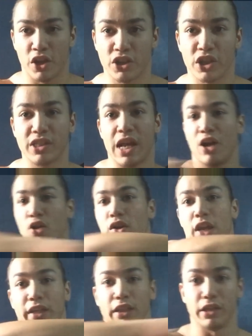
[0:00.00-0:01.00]
You're just not
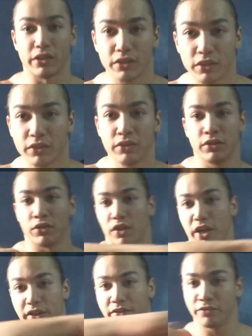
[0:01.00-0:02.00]
going like this,
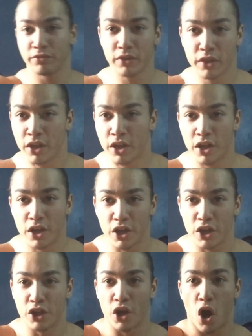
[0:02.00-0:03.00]
right?
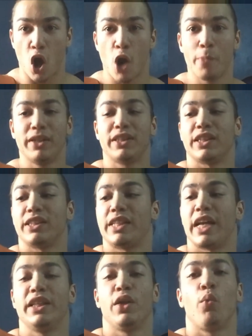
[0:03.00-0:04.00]
Your arm is
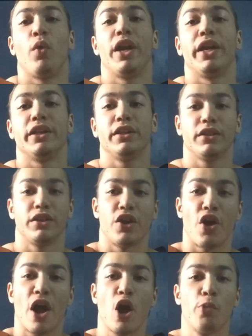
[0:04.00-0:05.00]
extending with it.
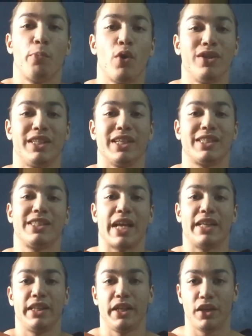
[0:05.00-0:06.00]
Your elbow is
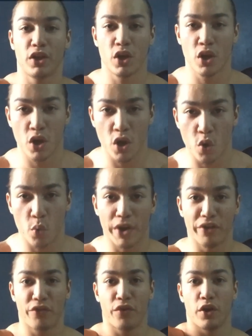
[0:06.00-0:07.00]
extending
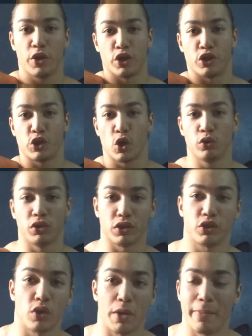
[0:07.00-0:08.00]
with your shoulder.
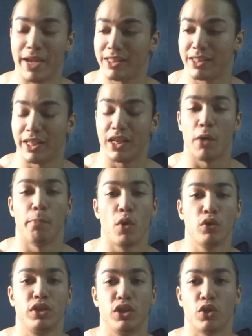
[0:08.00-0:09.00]
So it makes it a
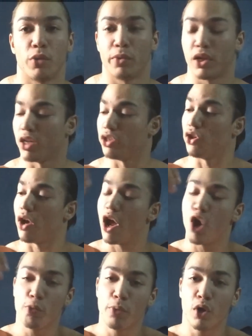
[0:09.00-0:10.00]
multi-joint because your
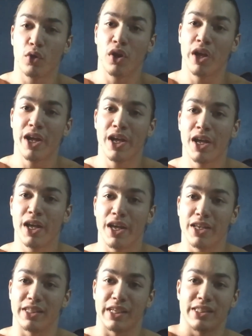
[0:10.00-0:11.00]
elbow
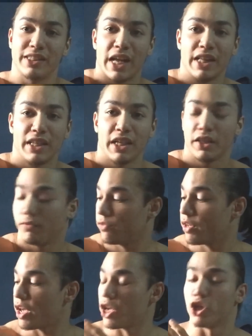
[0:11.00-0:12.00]
is extending
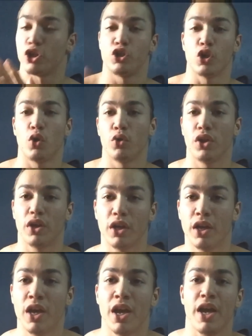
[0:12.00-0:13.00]
and your shoulder